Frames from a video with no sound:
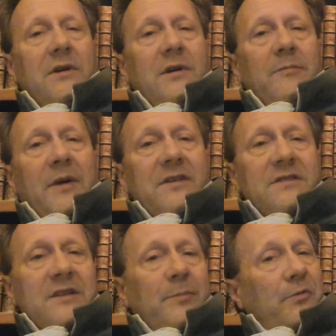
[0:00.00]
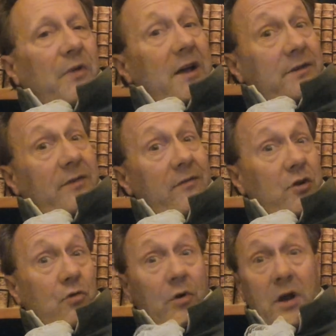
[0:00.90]
by the simple fact of having
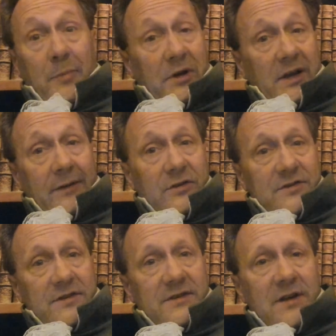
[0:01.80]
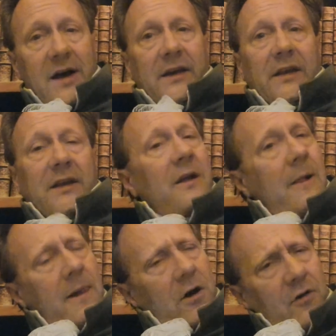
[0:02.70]
grown up in a given society,
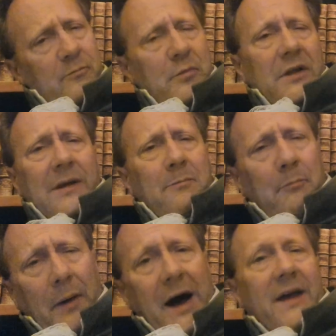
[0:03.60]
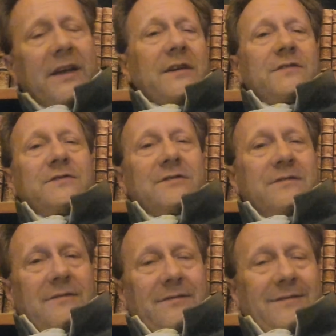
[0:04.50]
of being biased.
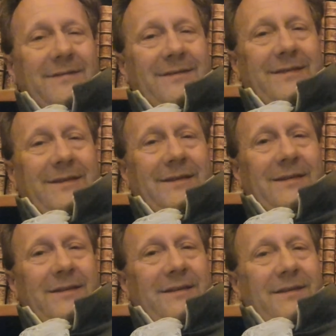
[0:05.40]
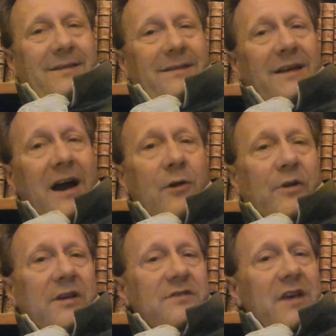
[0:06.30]
The
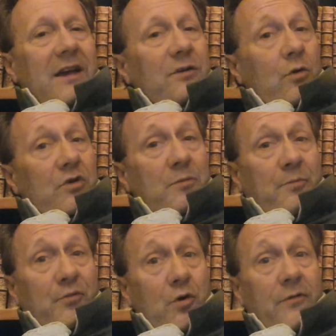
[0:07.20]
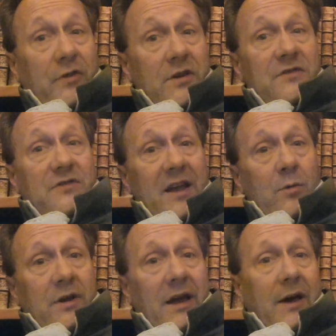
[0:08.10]
irony is that in order to prove this, they
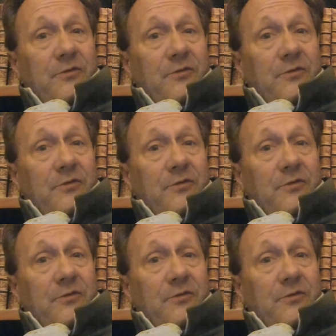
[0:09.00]
would have to